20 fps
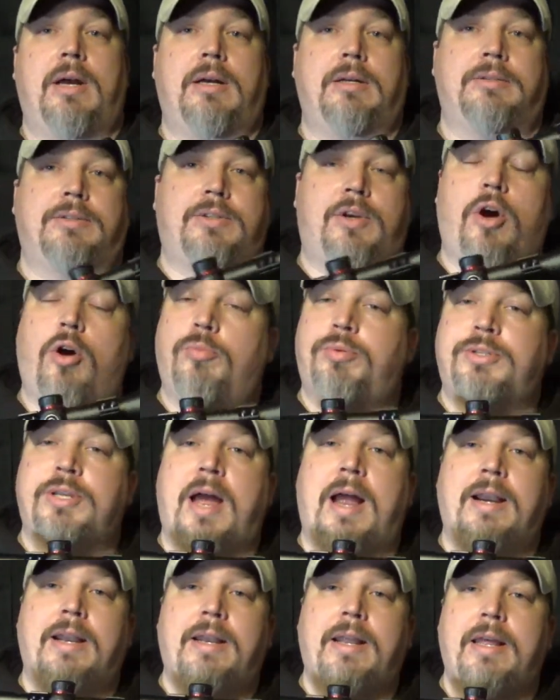scope
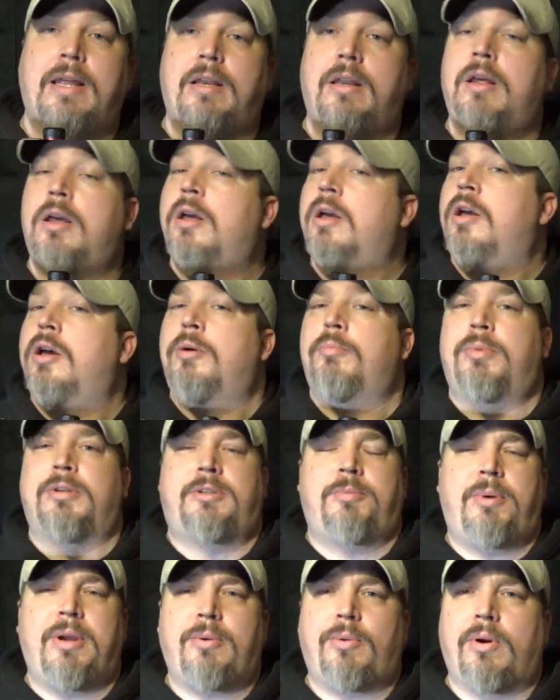sighted in. But
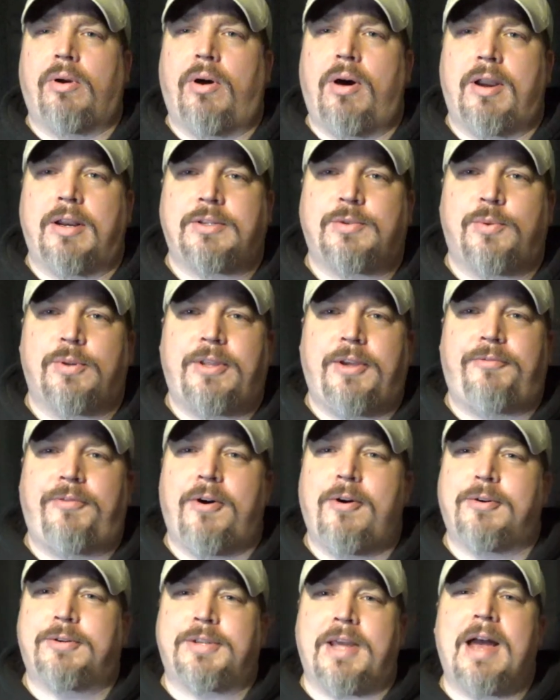to be real honest with you
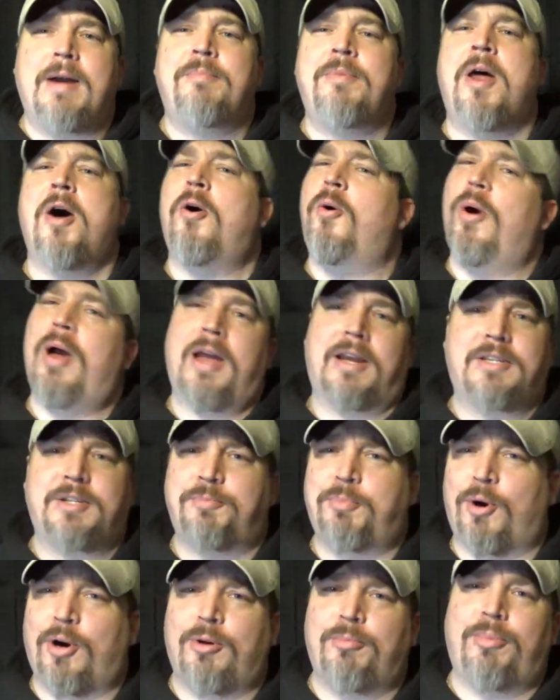folks, I'm no
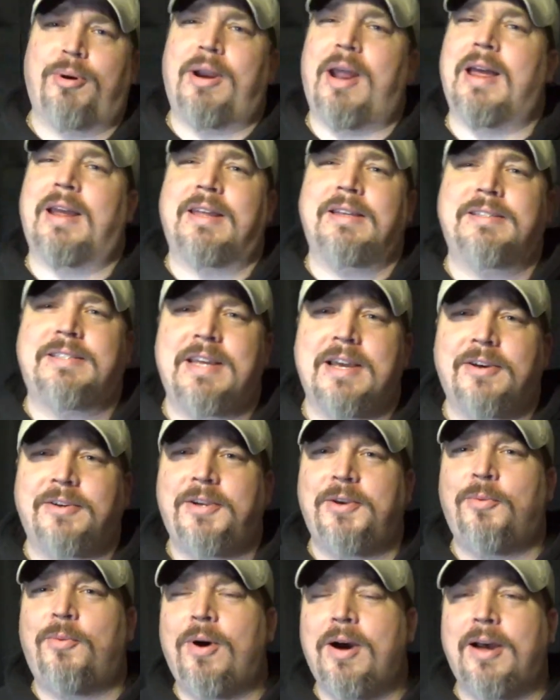expert, but I can tell
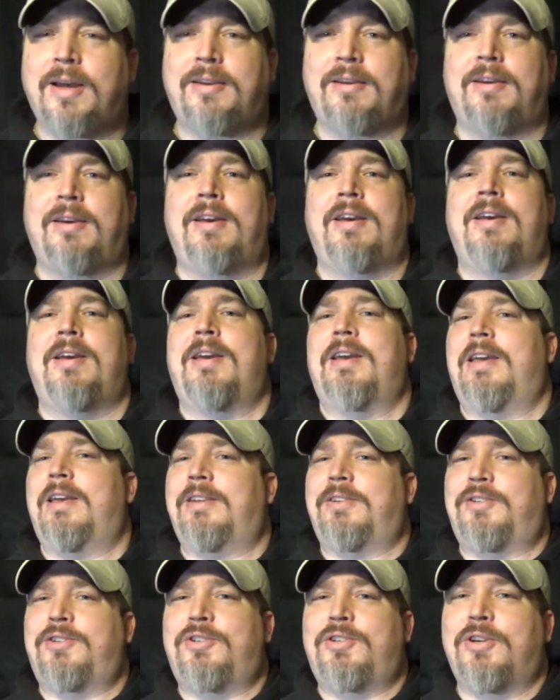you what,
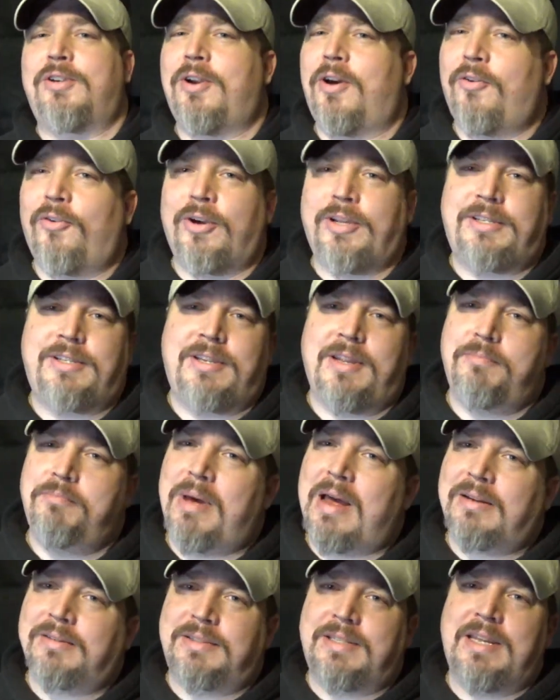it should only, in
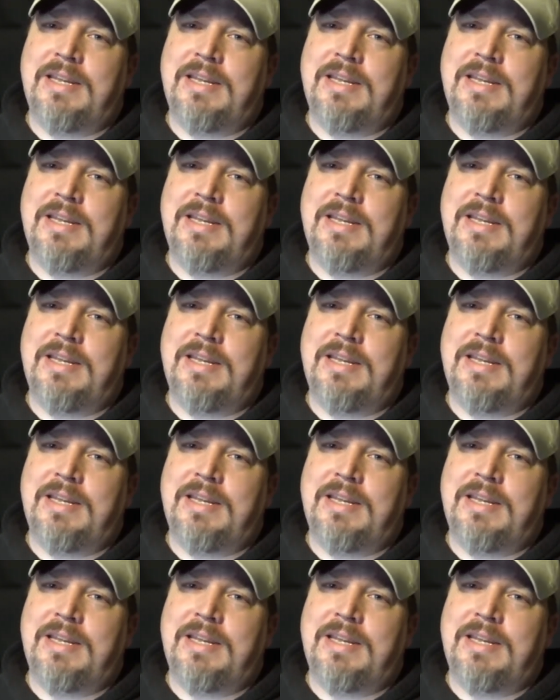about